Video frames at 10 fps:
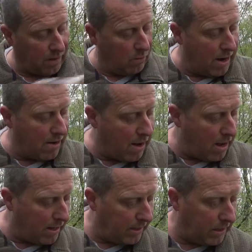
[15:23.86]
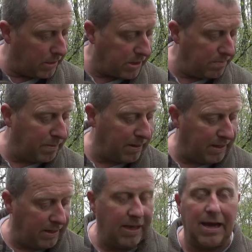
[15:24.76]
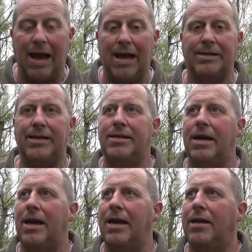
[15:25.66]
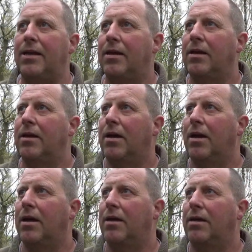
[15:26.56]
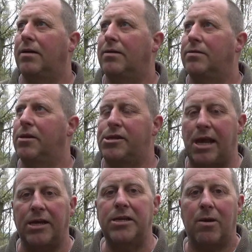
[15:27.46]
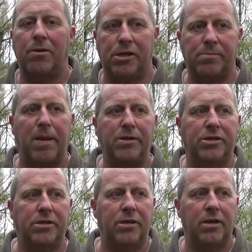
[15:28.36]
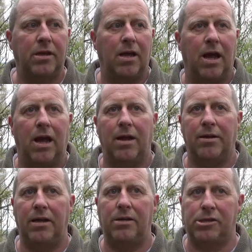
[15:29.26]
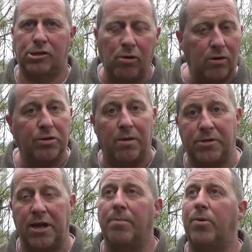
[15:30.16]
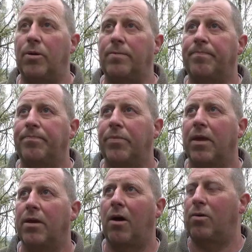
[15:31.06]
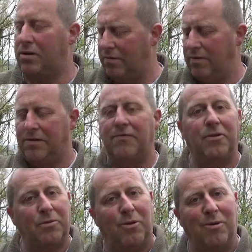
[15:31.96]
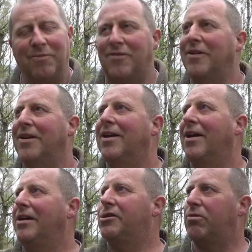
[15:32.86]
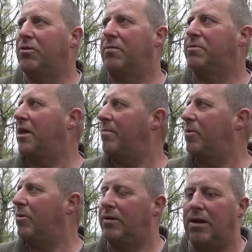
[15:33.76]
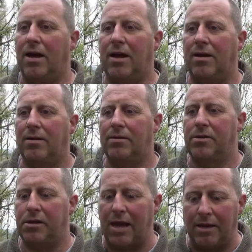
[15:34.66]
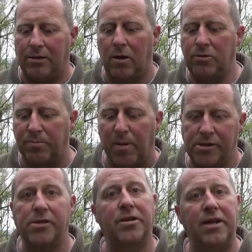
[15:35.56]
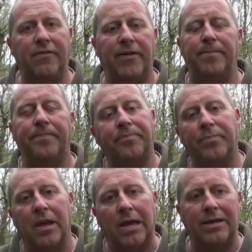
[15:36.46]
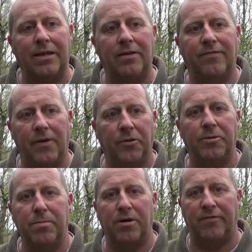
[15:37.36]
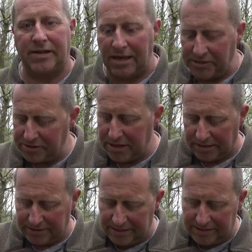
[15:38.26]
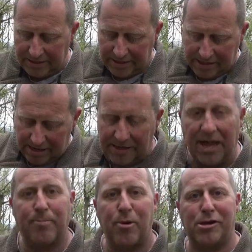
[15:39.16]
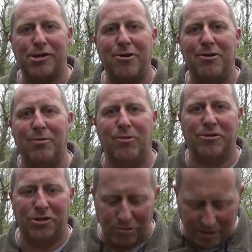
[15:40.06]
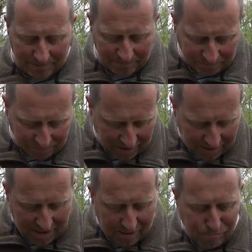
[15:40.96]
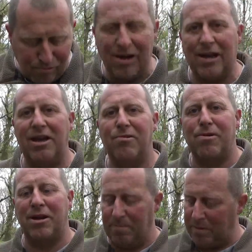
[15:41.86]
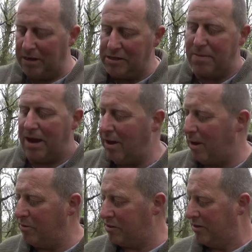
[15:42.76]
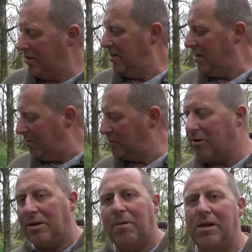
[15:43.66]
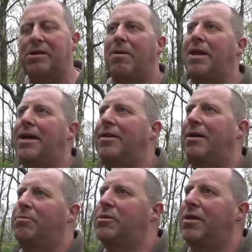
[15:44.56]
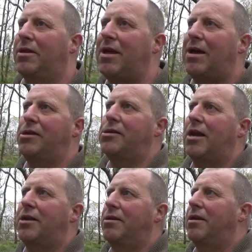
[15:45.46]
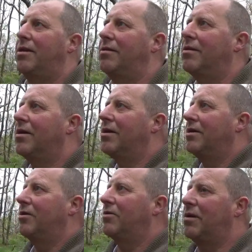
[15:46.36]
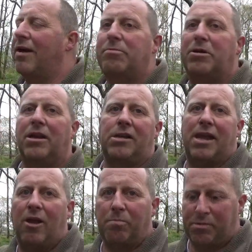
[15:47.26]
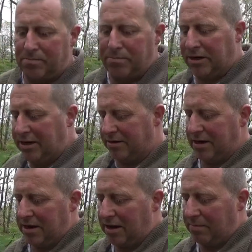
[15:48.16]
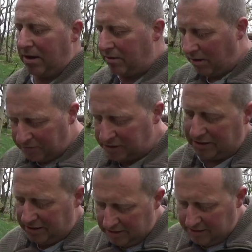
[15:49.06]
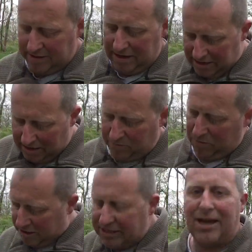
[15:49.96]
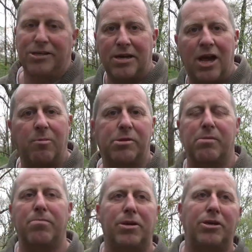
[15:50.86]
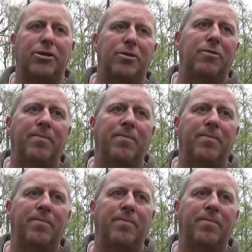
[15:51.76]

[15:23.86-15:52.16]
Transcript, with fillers: where I simply added a uh, secondary suspension and he'd struggled up to that point. Oh, I feel the warmth. He struggled up to that point, uh, getting cold spots underneath him. And he followed the modification that I did, and hey presto, it worked a treat. And that really, really pleased me. I, I was, I was really pleased about that. That, that is like, you know, everybody likes to help somebody, and, and I, I obviously at that one occasion helped somebody do